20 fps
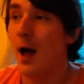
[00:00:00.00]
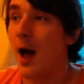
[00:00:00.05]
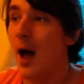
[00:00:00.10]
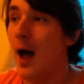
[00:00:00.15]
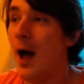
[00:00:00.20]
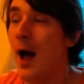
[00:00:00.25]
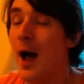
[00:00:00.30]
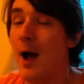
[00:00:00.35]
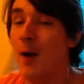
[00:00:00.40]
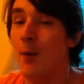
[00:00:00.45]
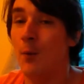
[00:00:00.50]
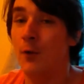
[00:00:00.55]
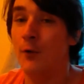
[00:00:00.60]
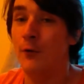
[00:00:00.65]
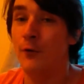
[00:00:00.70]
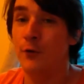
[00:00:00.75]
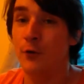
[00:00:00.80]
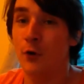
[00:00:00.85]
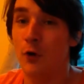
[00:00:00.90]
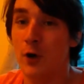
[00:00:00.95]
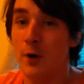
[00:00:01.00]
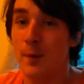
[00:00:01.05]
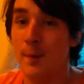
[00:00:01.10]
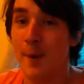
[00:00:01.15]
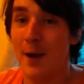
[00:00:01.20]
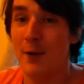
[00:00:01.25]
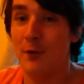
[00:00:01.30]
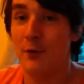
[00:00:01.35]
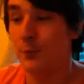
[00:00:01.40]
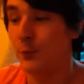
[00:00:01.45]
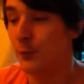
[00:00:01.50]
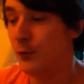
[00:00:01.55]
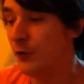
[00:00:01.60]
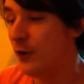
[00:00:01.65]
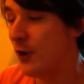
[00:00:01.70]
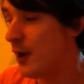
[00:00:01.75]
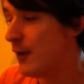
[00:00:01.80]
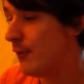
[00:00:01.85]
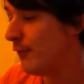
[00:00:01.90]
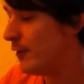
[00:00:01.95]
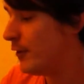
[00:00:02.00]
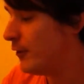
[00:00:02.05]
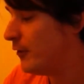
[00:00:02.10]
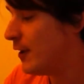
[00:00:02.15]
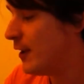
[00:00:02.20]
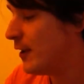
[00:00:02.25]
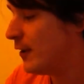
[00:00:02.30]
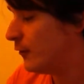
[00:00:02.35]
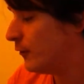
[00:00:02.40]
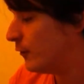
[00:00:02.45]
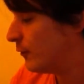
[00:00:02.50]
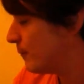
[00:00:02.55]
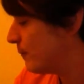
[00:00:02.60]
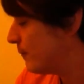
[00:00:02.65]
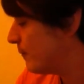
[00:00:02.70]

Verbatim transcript: I want to talk about some surfaces,